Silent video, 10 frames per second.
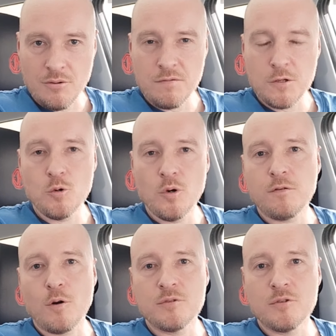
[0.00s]
reviewer
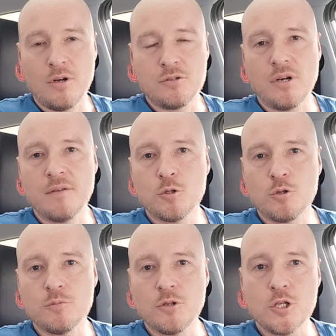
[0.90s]
from
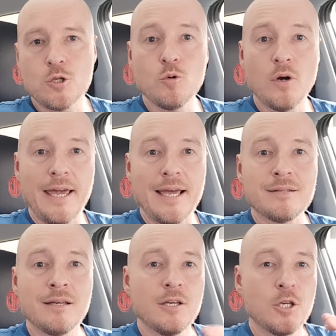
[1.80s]
drive.com.au,
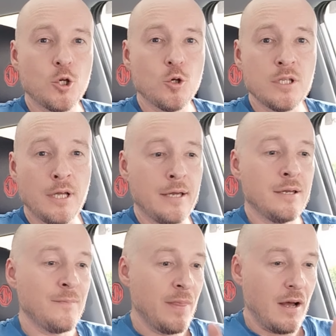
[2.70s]
at Hyundai